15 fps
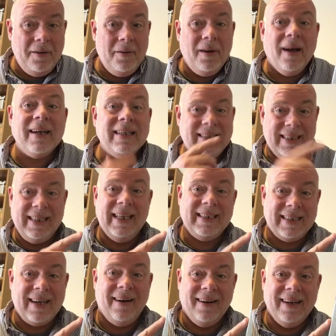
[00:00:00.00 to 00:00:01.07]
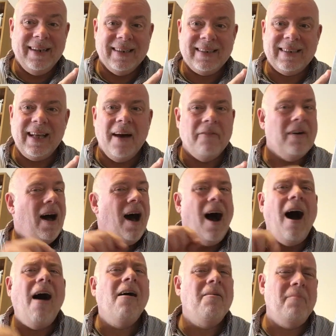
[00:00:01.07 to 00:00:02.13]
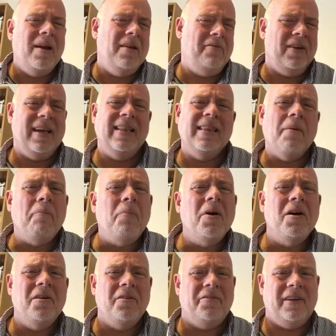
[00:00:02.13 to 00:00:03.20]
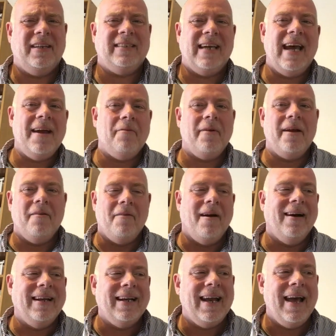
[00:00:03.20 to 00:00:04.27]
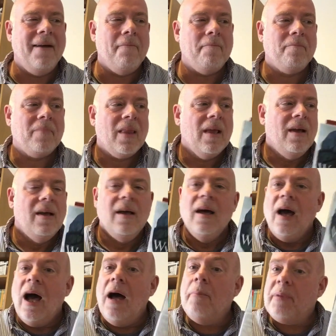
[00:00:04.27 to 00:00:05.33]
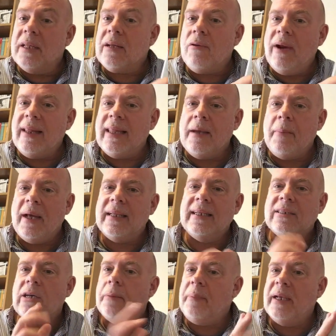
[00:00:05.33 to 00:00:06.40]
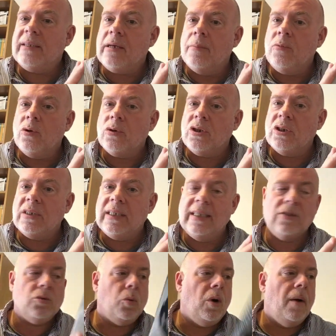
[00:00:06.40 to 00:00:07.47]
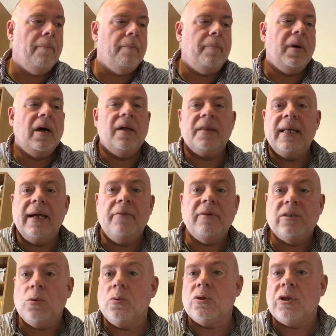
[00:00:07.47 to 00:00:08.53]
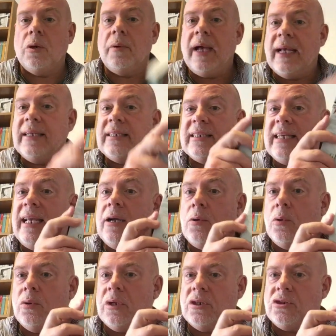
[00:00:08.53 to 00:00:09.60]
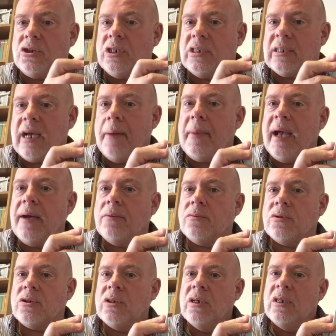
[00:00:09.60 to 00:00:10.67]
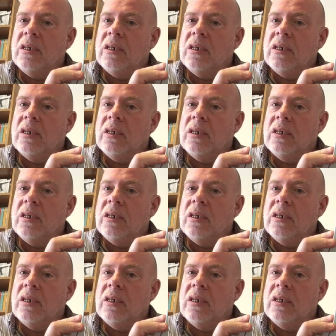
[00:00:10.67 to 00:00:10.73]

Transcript: who likes this kind of stuff, I'm living in the perfect area right now. But the great thing about this, I picked up not just this one, but there is also a sequel that's just come out,